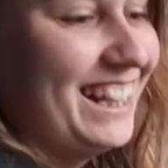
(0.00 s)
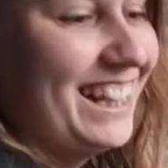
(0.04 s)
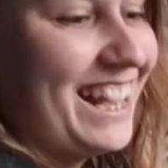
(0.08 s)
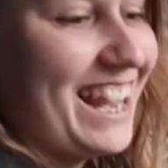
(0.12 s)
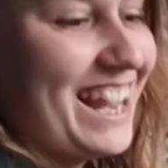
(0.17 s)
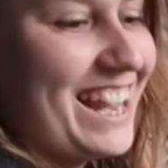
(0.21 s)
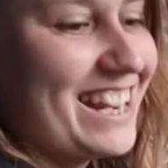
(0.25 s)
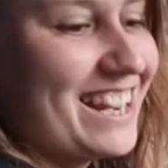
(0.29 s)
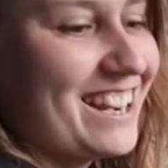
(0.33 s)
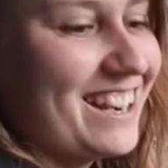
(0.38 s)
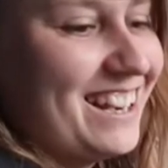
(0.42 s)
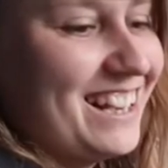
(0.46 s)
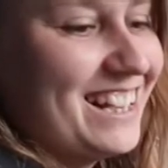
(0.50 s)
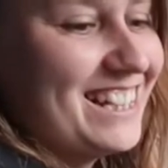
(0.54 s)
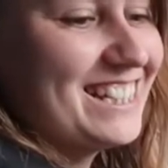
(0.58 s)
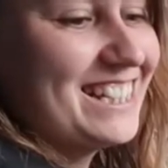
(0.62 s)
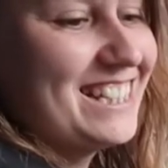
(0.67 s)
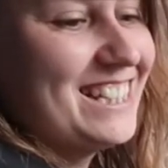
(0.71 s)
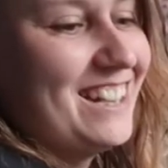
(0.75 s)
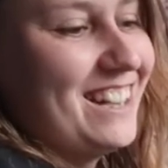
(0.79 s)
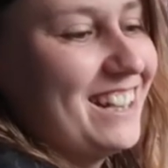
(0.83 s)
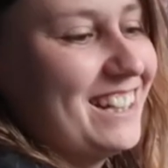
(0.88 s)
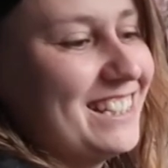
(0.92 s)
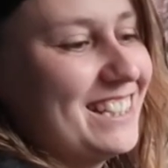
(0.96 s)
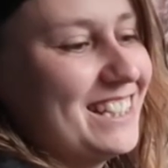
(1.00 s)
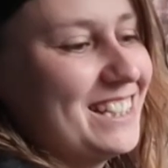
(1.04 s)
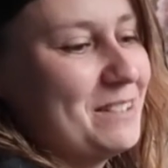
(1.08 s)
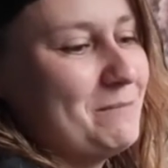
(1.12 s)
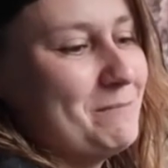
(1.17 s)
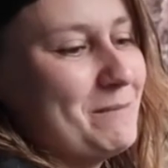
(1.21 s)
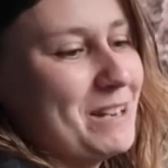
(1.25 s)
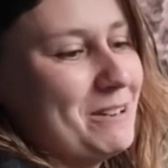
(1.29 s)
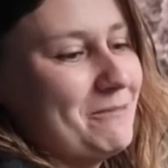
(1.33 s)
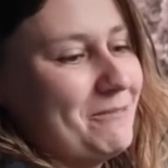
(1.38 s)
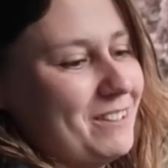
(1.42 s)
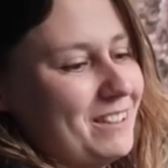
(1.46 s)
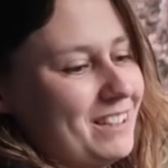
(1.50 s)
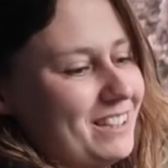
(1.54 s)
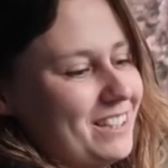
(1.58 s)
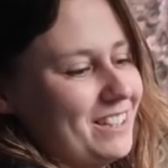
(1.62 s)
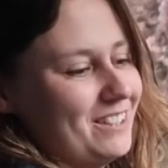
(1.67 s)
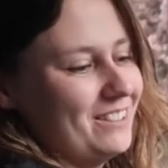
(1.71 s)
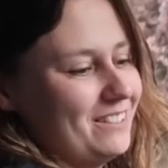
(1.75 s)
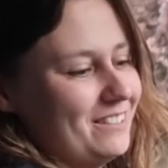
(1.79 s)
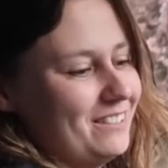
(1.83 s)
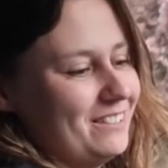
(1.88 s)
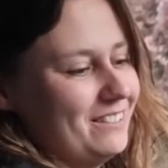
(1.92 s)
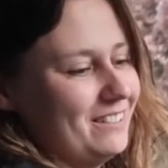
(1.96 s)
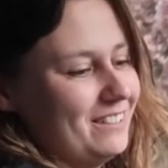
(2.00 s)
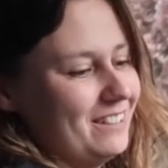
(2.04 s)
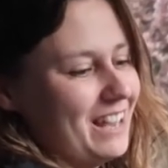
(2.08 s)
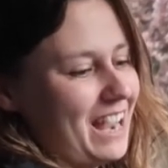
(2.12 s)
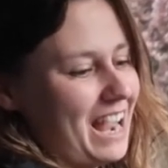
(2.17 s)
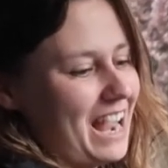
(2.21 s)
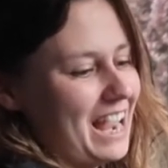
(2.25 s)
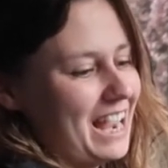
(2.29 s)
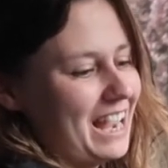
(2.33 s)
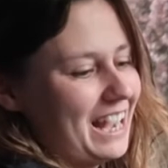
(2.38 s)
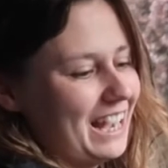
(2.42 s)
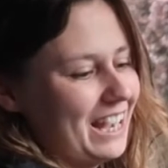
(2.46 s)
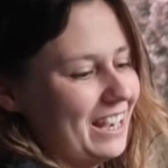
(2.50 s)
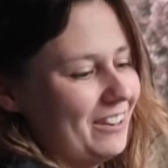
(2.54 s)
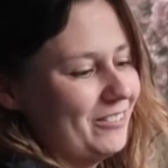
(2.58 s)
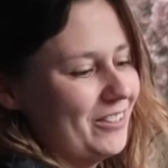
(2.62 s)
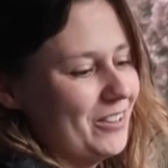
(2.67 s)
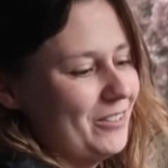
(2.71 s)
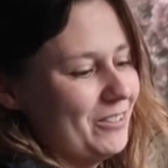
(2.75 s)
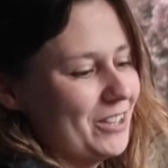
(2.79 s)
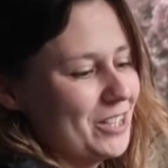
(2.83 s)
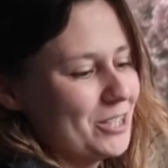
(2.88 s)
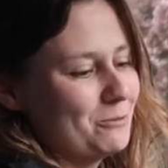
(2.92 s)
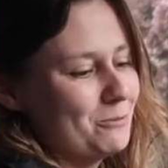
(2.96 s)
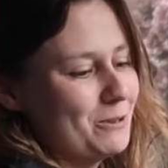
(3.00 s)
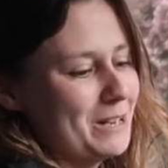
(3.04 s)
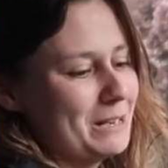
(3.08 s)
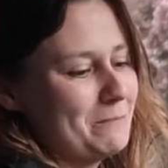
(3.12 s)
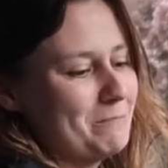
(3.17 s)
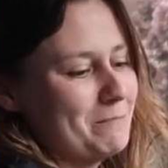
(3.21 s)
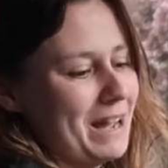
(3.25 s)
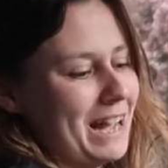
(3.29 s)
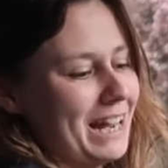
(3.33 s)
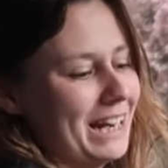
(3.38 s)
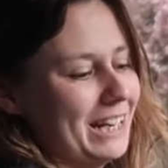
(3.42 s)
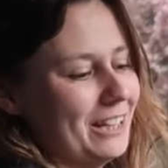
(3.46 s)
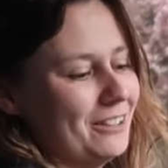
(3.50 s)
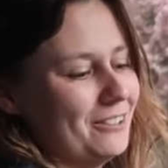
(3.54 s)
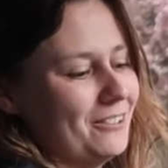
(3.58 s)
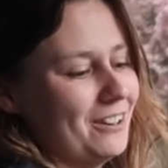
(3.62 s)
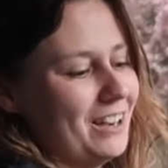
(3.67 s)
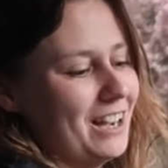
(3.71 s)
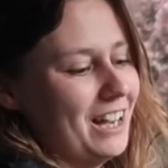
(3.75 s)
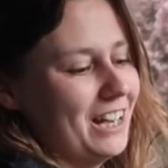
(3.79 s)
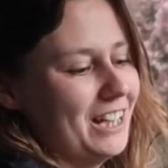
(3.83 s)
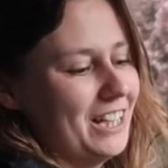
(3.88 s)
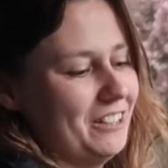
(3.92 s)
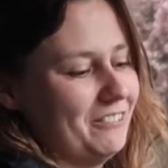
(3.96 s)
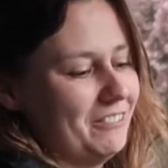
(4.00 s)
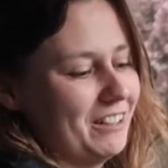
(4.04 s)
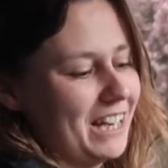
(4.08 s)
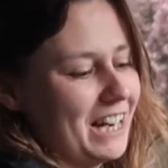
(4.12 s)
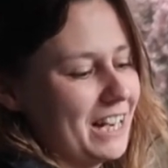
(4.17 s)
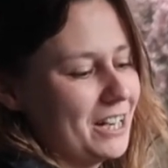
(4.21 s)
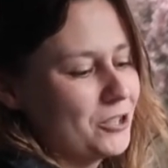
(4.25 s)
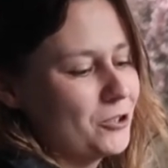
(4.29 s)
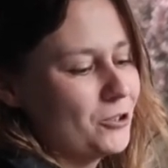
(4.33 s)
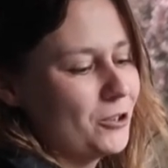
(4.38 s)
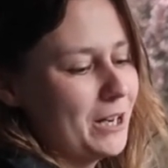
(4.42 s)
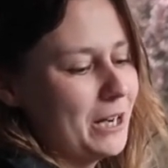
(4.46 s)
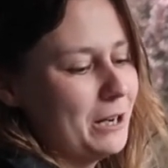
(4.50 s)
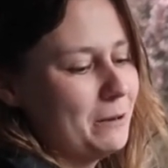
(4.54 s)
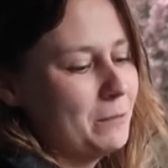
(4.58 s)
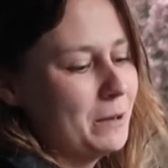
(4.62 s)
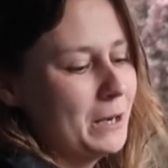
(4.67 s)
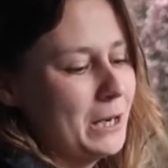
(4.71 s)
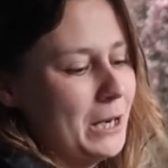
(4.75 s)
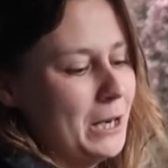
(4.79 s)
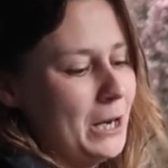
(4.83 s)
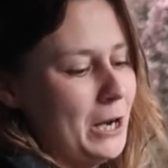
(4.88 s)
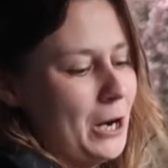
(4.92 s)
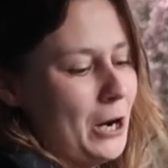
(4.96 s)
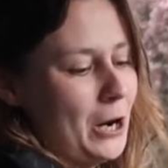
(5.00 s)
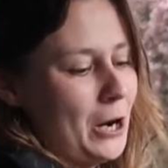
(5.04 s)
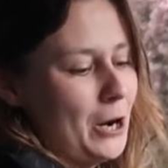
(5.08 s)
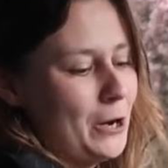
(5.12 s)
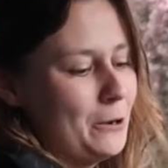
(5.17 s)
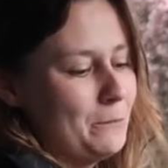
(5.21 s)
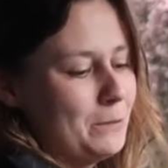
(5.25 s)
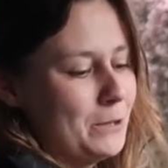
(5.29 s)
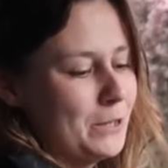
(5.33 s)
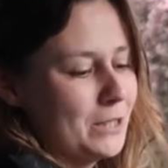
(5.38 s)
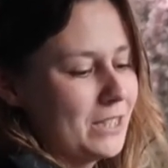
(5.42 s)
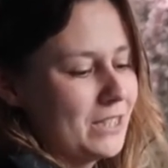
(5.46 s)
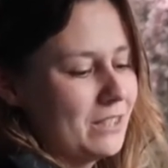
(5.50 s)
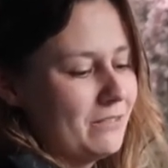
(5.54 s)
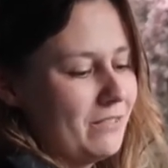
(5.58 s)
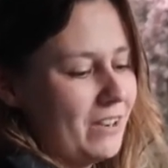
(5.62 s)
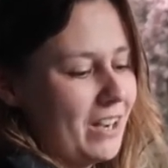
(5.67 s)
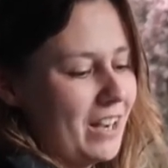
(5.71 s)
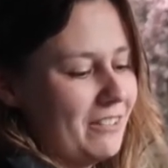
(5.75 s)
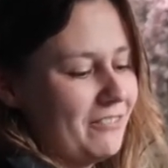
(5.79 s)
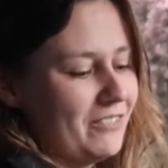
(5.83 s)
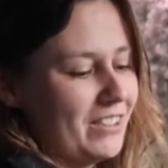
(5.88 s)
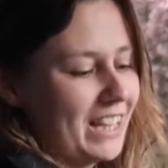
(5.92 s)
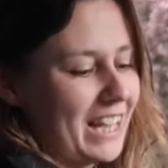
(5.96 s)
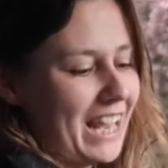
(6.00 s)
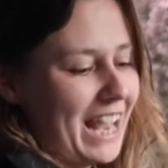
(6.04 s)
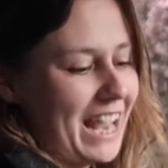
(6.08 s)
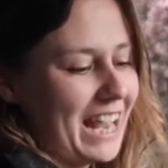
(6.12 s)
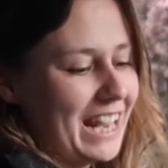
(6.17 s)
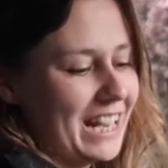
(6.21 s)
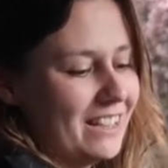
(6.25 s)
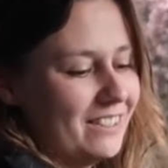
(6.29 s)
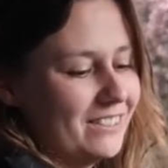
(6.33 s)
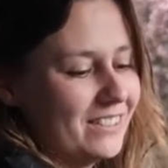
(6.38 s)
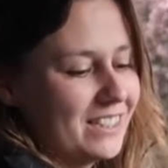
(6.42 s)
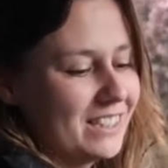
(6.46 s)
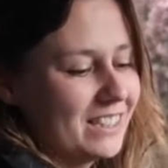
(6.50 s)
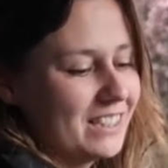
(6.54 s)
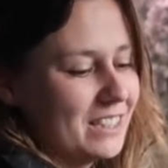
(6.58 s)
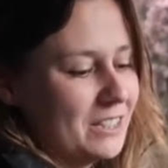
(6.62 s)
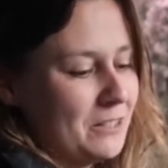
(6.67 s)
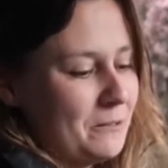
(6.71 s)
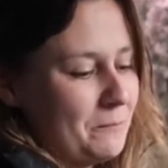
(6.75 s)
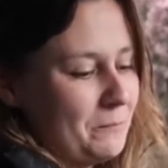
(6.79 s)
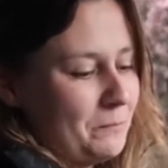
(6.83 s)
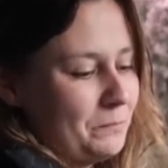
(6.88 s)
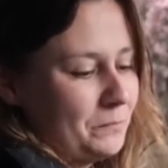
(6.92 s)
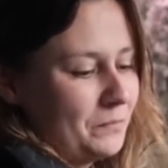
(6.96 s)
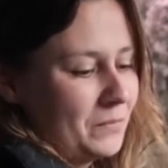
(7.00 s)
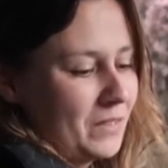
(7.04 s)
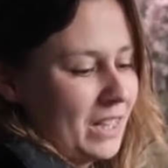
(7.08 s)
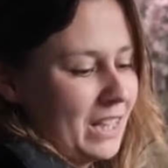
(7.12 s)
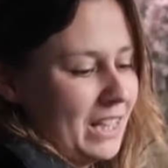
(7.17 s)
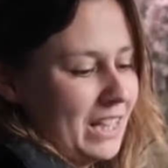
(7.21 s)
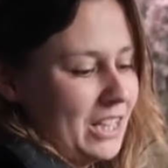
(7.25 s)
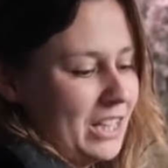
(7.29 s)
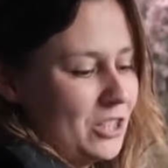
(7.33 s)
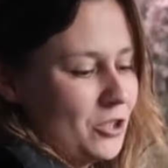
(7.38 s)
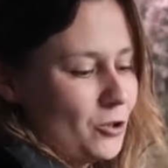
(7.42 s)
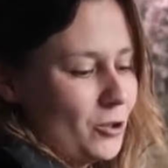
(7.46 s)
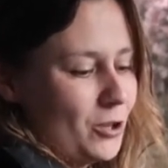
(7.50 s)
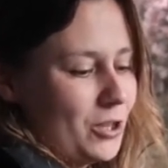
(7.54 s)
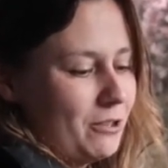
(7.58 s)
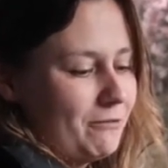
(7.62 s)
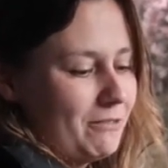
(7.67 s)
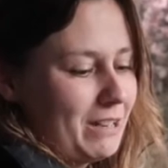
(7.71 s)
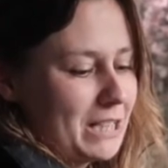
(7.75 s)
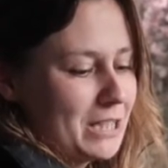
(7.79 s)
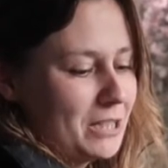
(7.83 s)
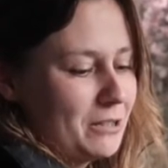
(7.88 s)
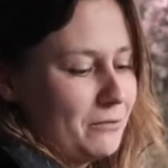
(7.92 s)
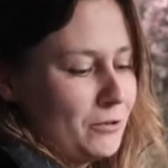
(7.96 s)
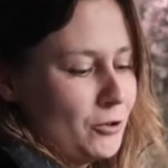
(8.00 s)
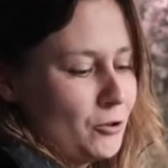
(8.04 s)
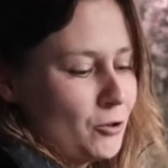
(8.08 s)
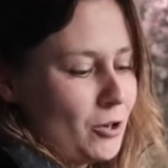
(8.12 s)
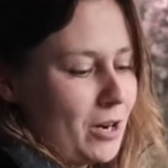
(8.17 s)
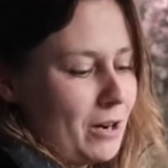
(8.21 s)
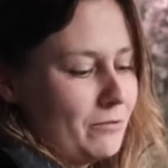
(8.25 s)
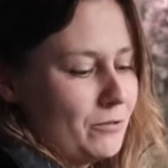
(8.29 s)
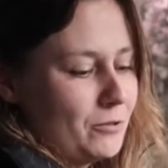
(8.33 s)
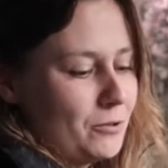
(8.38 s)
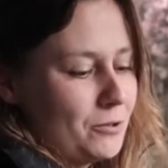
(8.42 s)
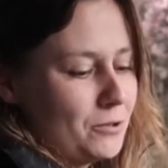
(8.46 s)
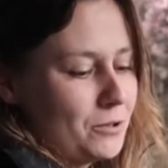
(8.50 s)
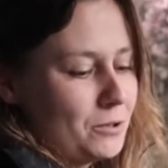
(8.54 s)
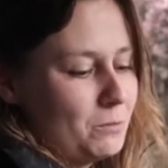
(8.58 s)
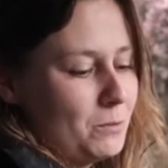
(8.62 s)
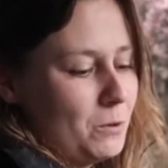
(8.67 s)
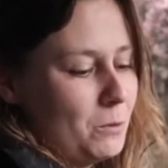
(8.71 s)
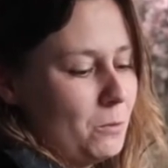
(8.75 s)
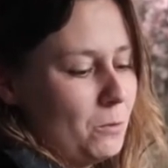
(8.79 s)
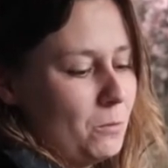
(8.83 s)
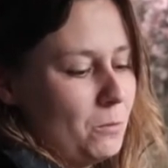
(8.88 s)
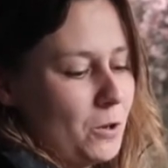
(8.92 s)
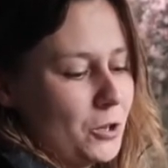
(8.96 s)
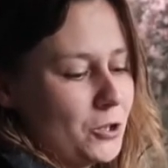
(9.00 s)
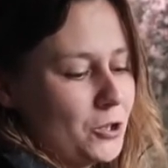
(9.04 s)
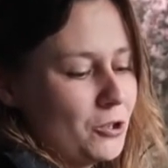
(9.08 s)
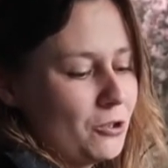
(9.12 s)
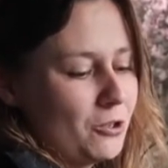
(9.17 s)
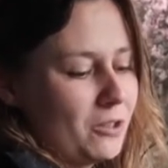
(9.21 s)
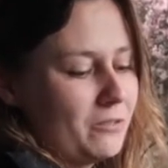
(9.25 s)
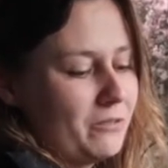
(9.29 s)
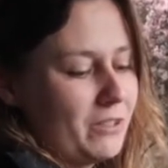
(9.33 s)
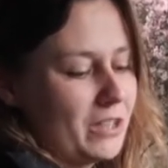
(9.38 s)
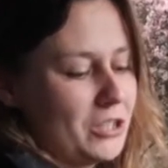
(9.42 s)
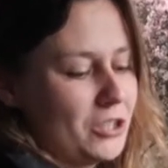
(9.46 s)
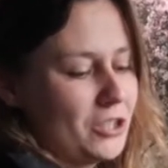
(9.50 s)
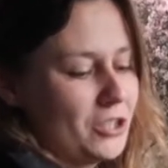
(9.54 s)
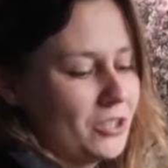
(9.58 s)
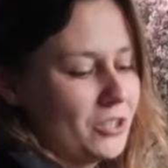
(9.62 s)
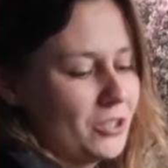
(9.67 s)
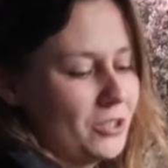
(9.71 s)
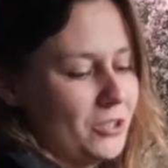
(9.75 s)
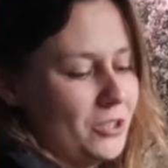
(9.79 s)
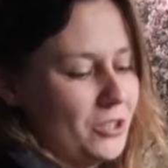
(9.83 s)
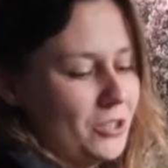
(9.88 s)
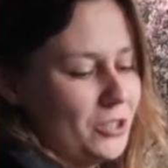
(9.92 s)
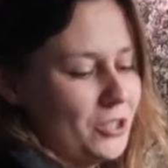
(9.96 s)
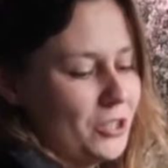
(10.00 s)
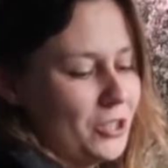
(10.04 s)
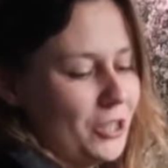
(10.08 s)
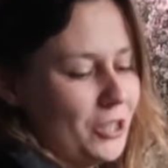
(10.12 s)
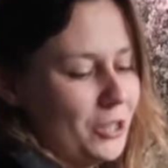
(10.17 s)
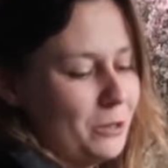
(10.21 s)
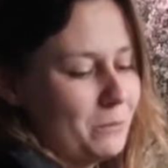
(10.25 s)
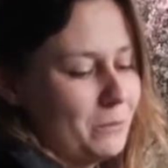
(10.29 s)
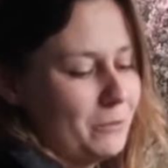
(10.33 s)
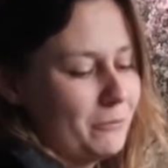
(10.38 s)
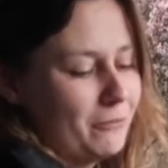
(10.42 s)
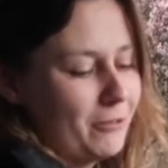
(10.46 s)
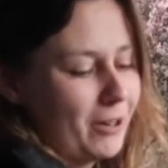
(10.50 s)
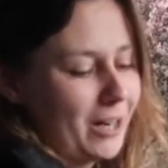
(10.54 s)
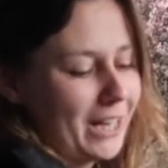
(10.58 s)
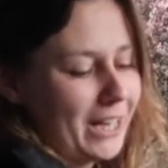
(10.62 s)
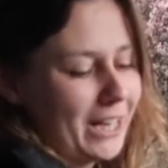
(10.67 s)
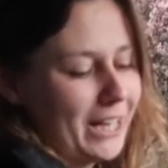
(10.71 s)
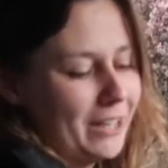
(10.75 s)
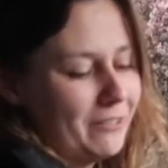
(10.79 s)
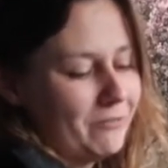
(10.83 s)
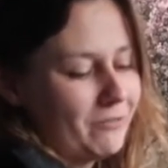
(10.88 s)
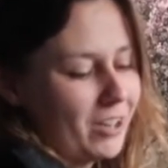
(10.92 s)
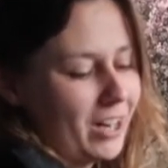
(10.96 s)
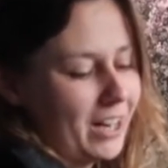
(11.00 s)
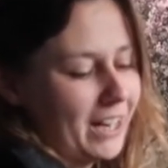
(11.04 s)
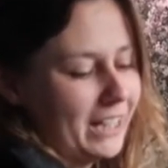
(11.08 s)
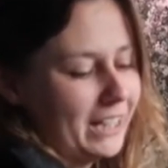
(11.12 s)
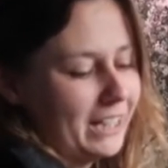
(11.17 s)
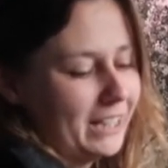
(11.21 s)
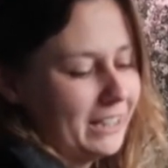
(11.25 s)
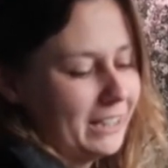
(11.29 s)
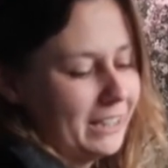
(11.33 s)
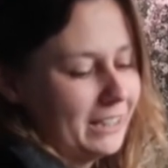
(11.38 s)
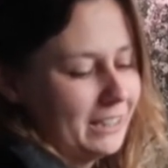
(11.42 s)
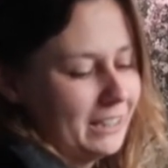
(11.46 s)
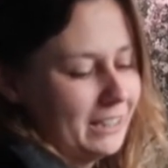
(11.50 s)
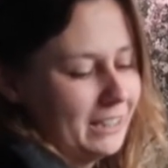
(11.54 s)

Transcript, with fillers: Hey guys, nice to meet with you. Uh, we wish we had met a little earlier in our trip. Hope you survived the caves. Enjoy the rest of your travels. We will watch your adventures on YouTube, Frankie and Ryan.